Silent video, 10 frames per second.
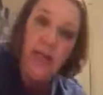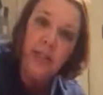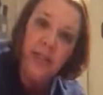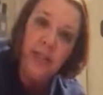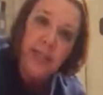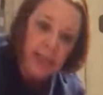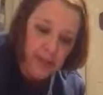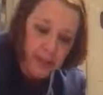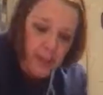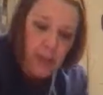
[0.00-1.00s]
So he's got
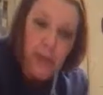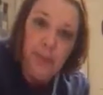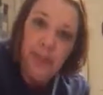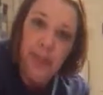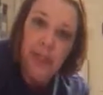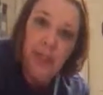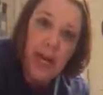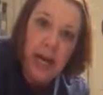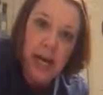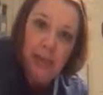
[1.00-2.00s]
2 clips on the
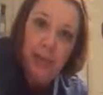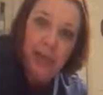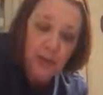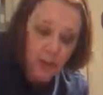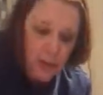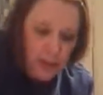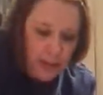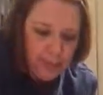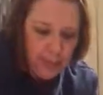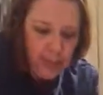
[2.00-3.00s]
top and 2
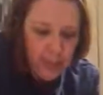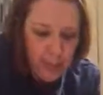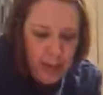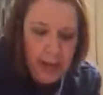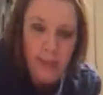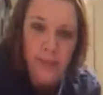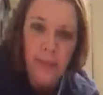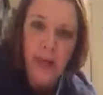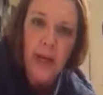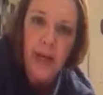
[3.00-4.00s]
clips on the bottom.
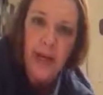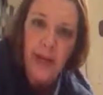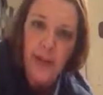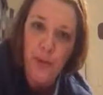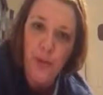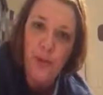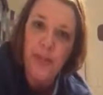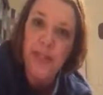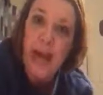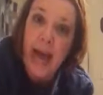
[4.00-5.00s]
I do put
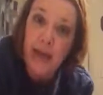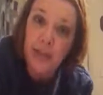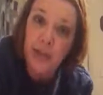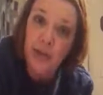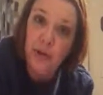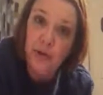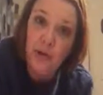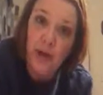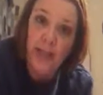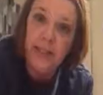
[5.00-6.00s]
the tabs to the
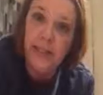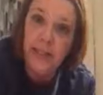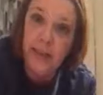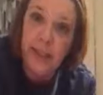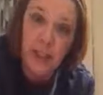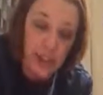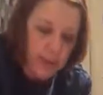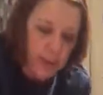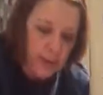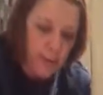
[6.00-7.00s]
front,
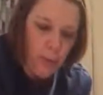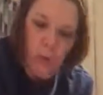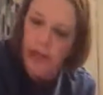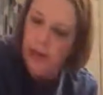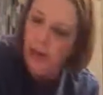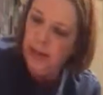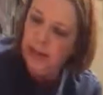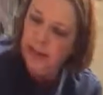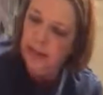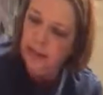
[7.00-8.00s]
especially on the boy
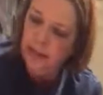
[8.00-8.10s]
dogs.